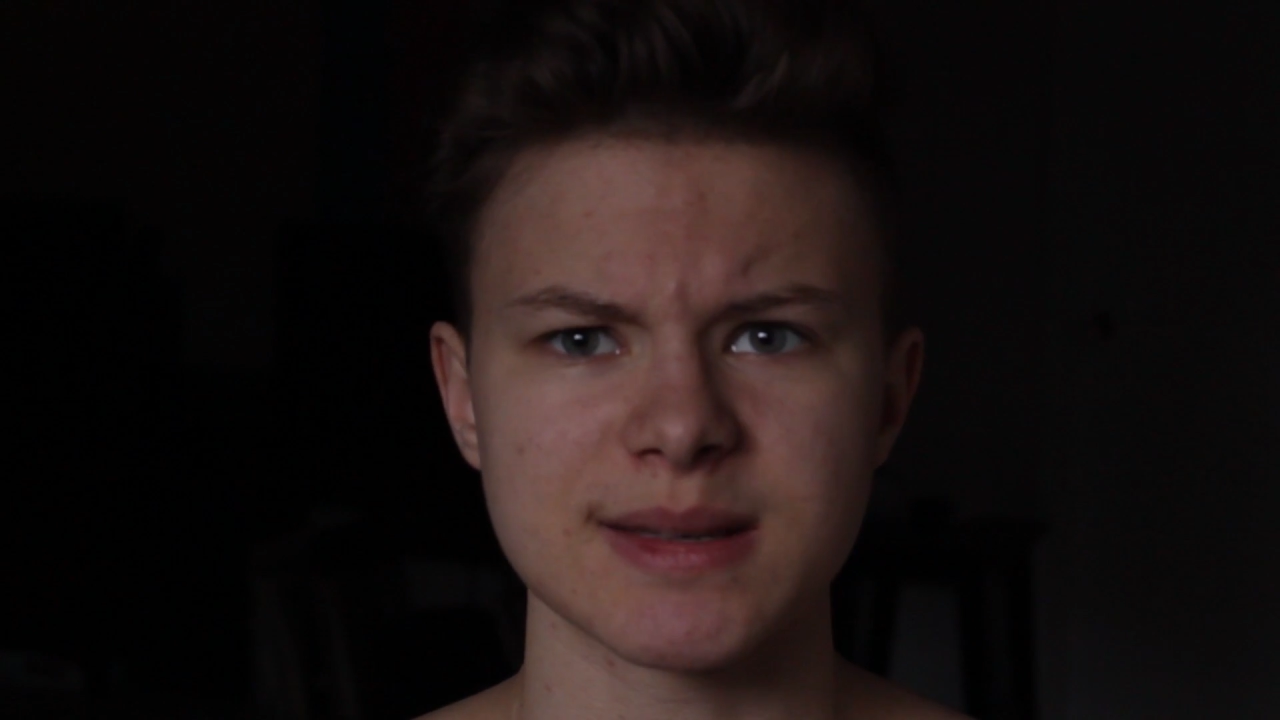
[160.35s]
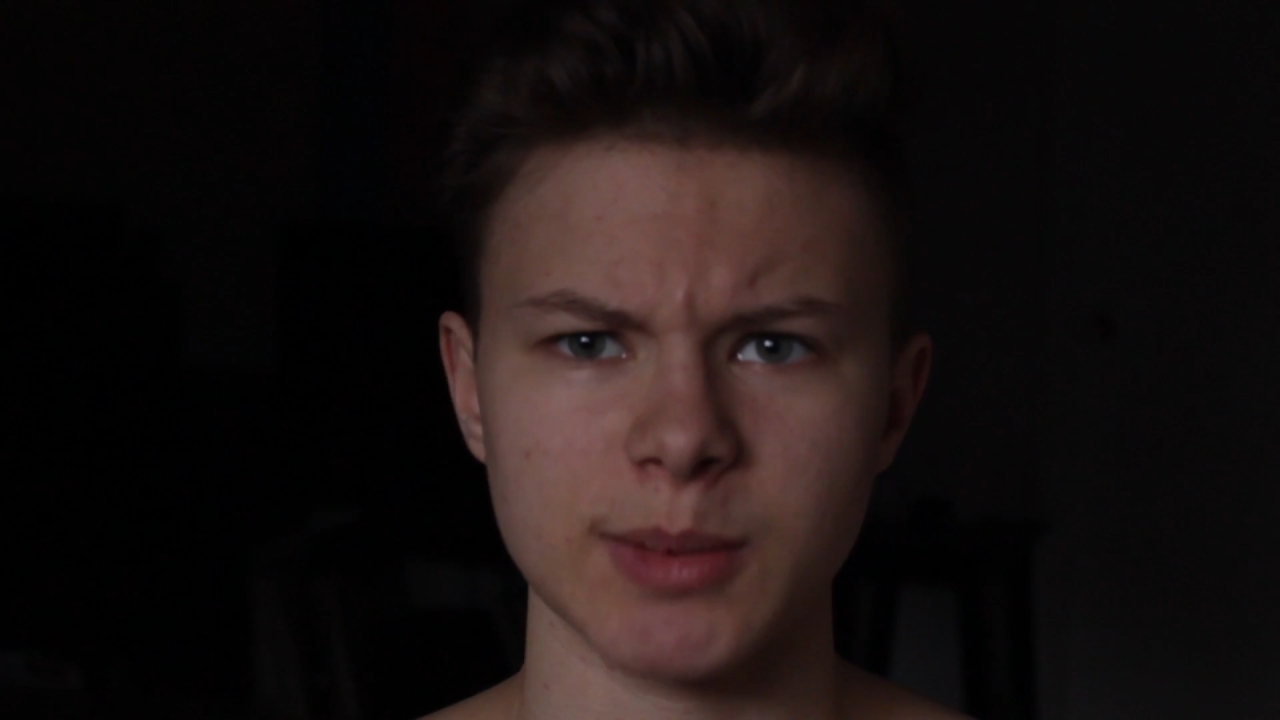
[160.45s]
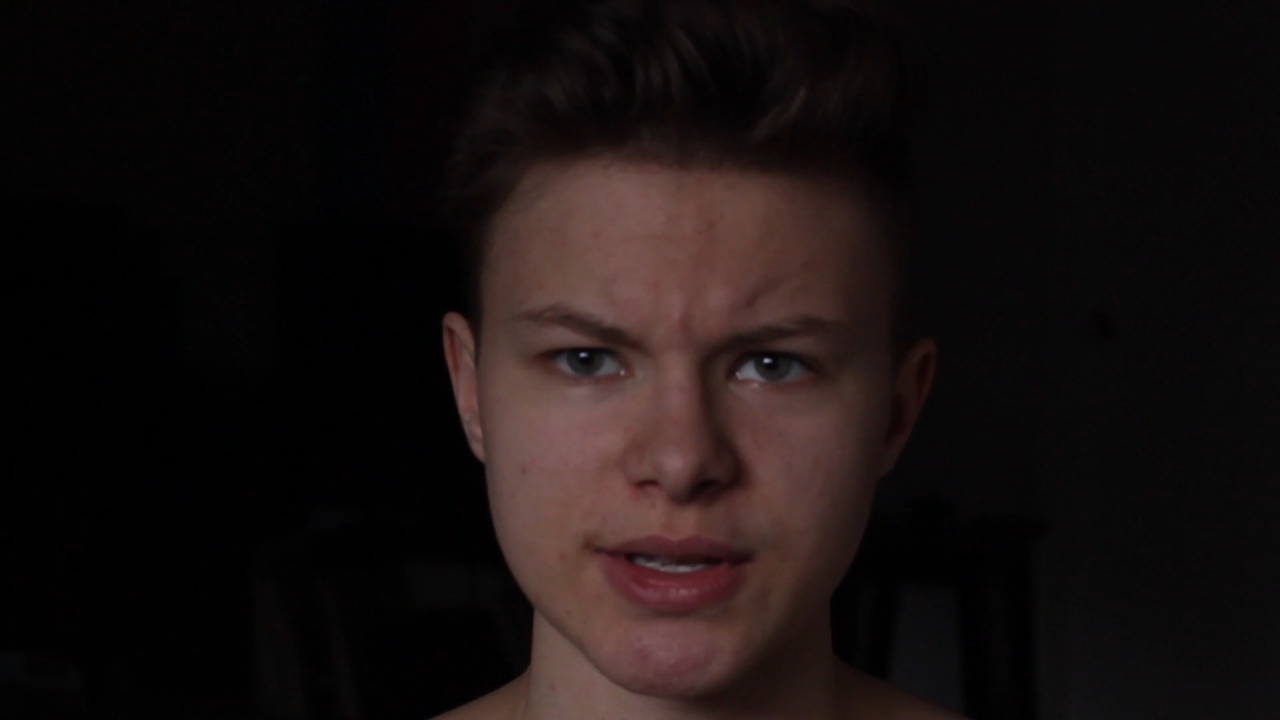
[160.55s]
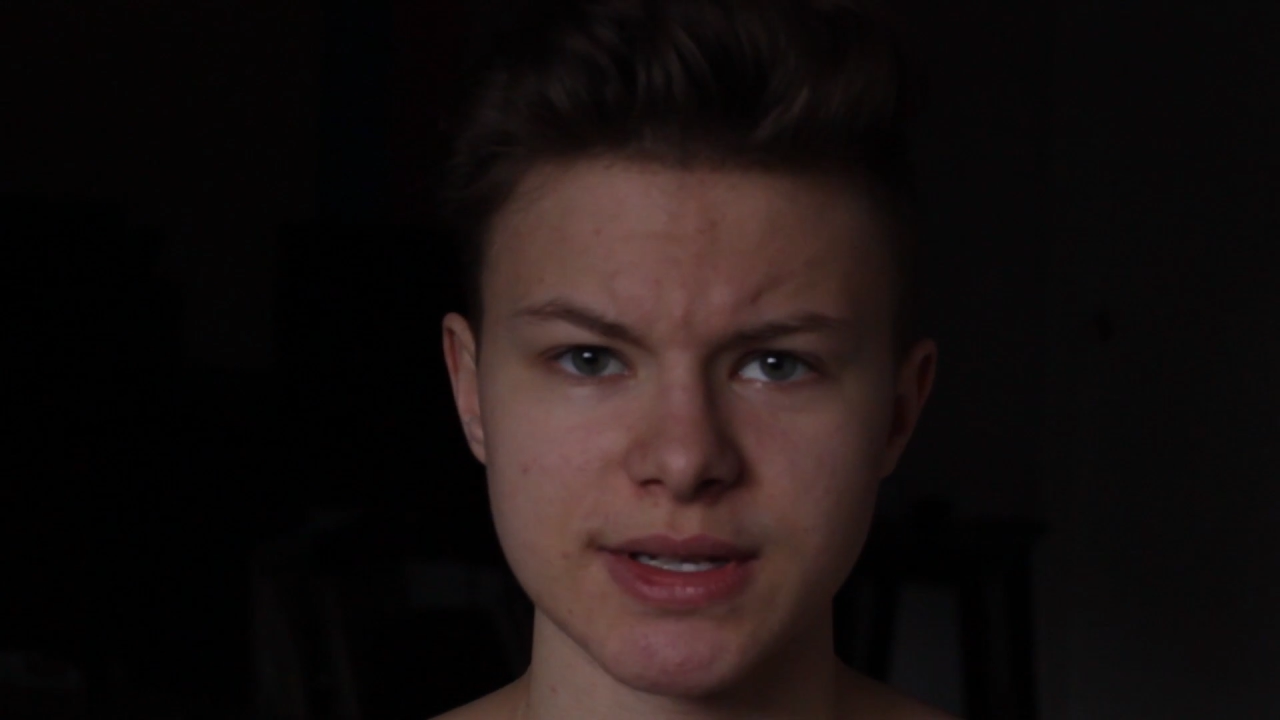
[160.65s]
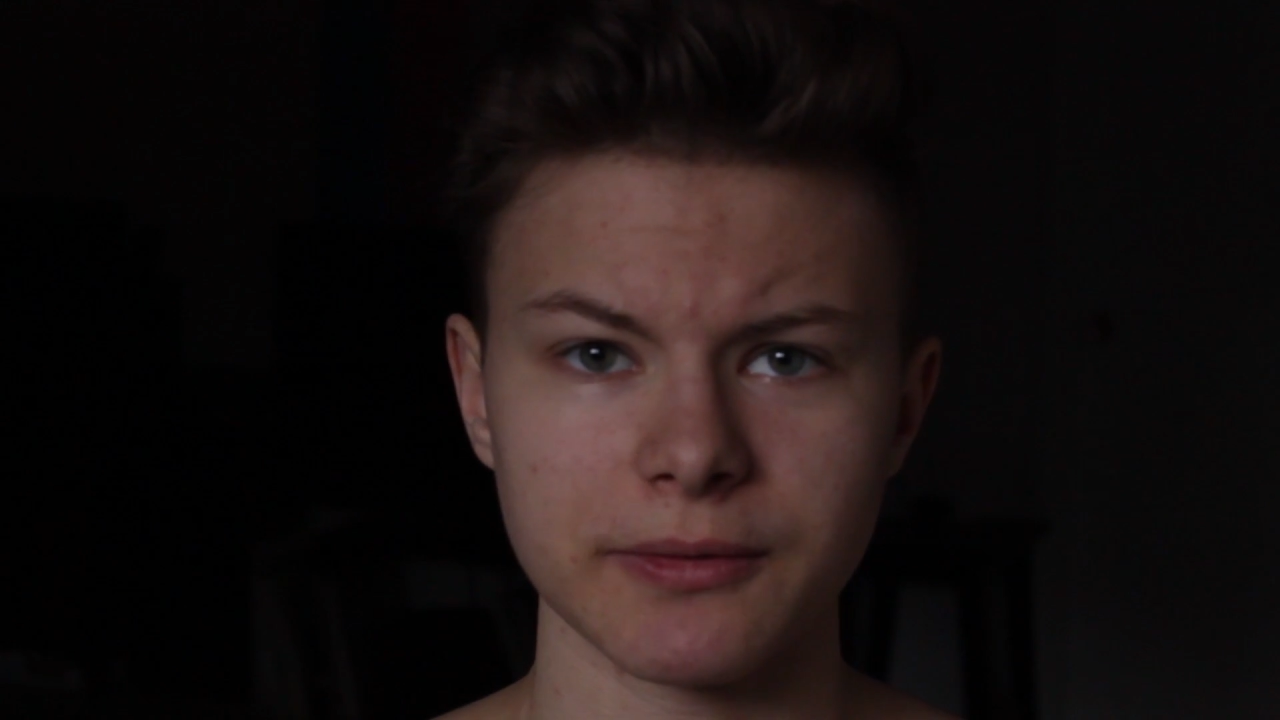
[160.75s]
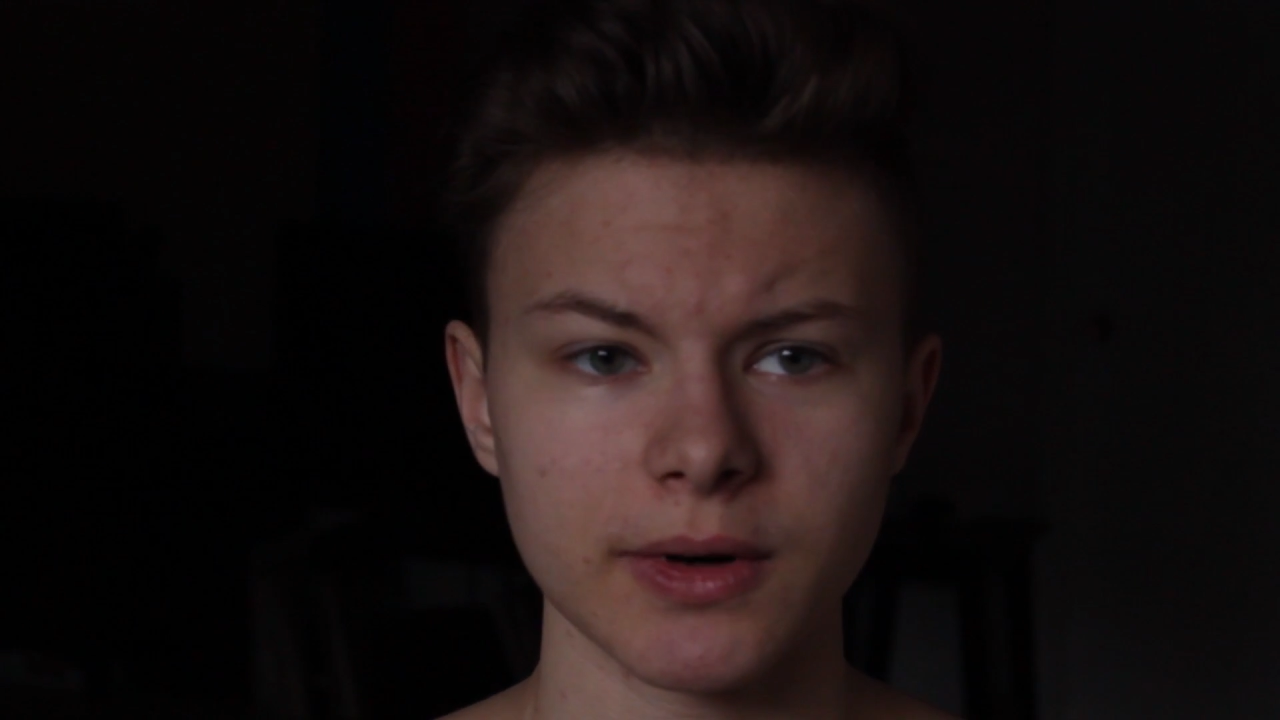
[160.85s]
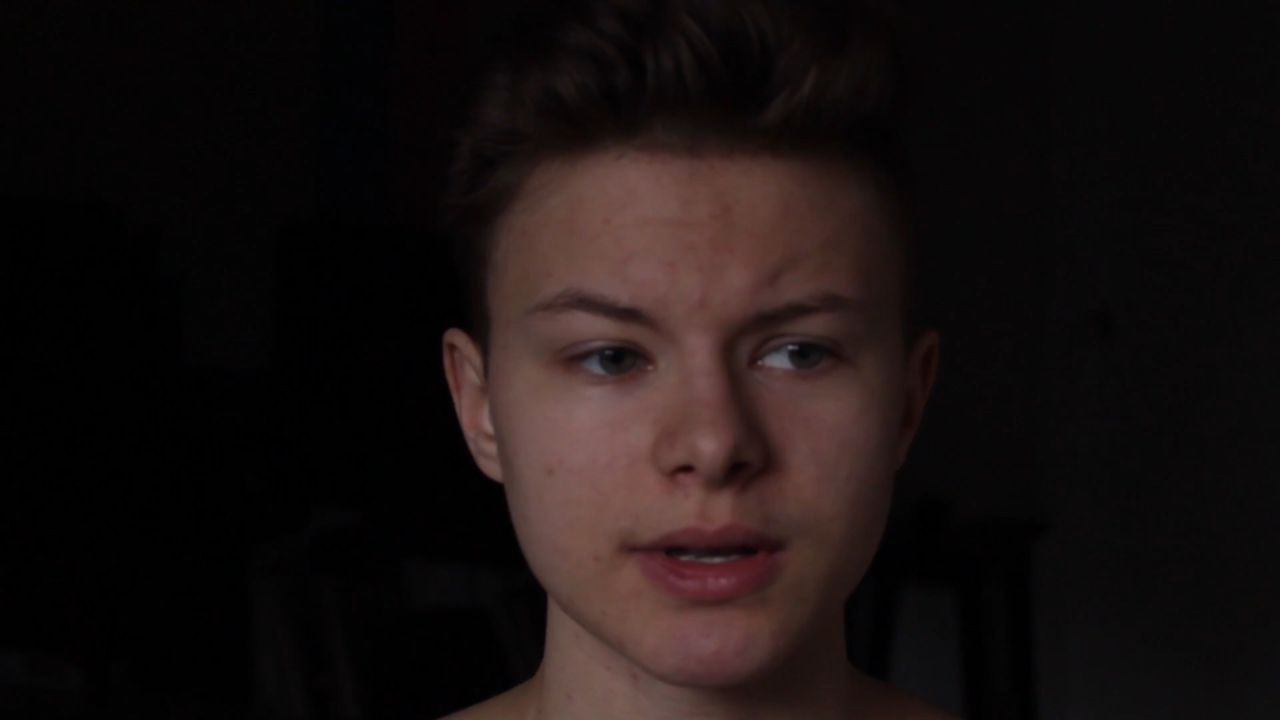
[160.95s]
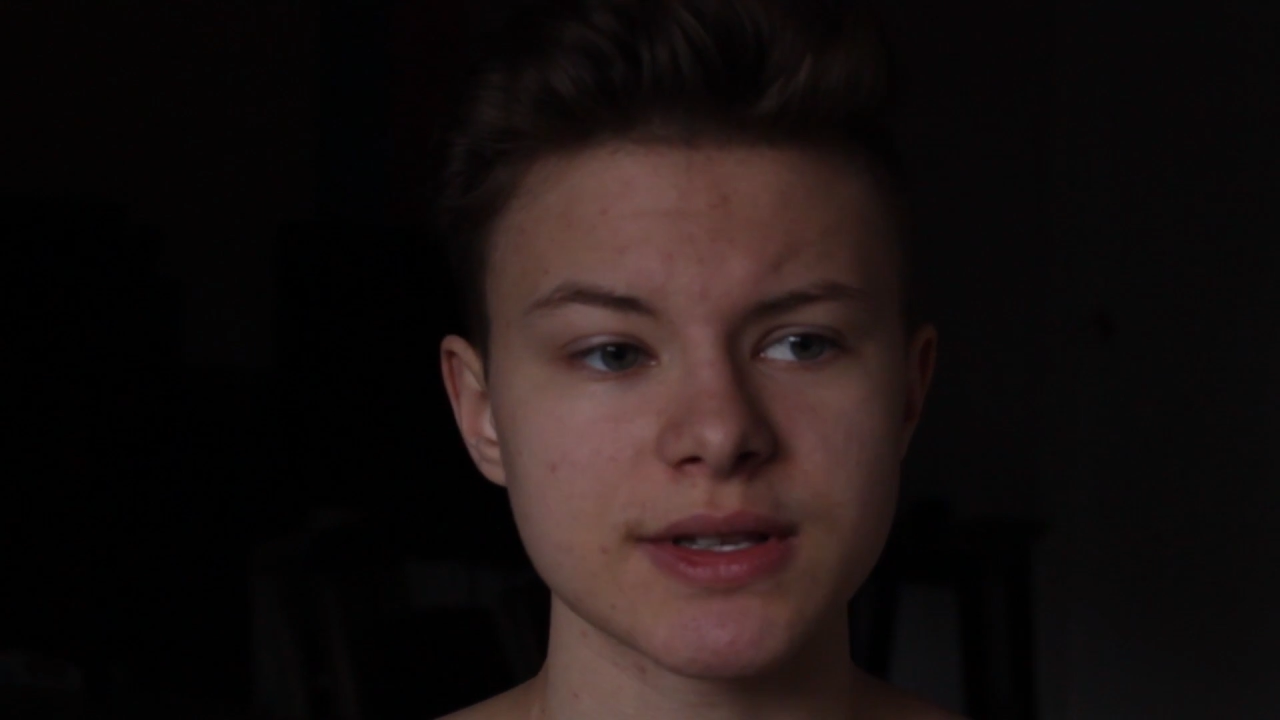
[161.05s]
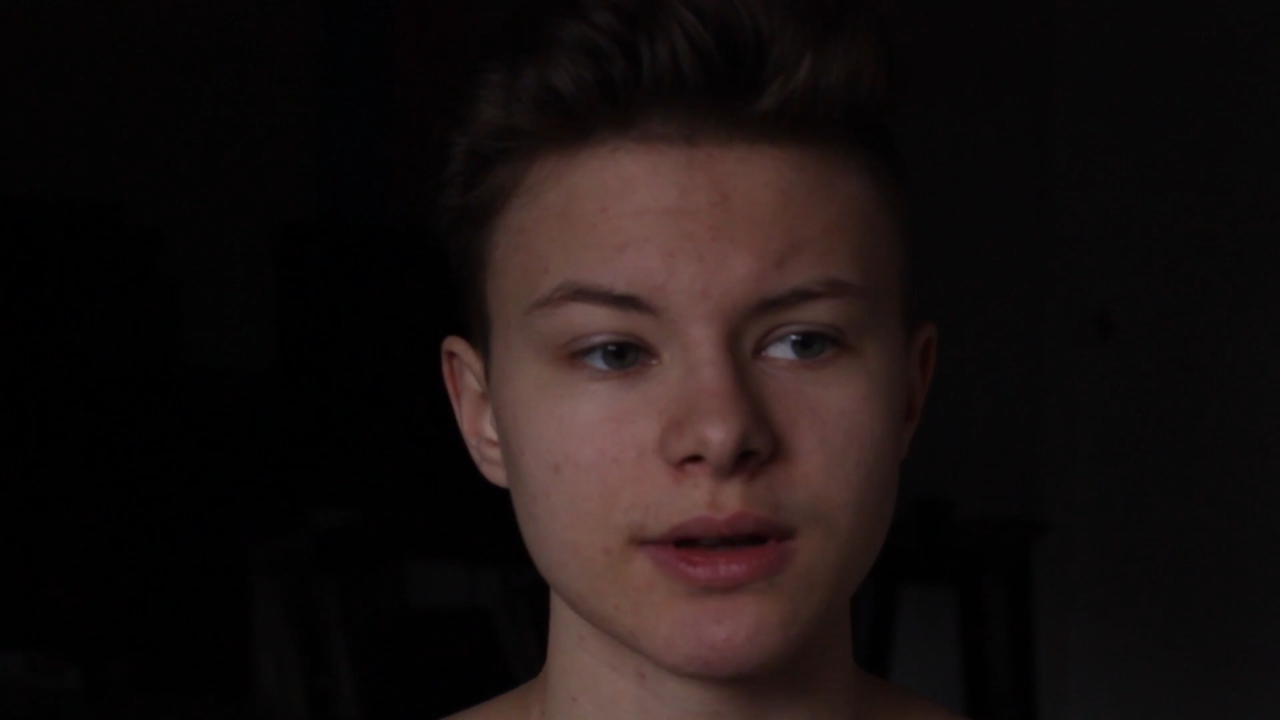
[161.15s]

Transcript: smells different.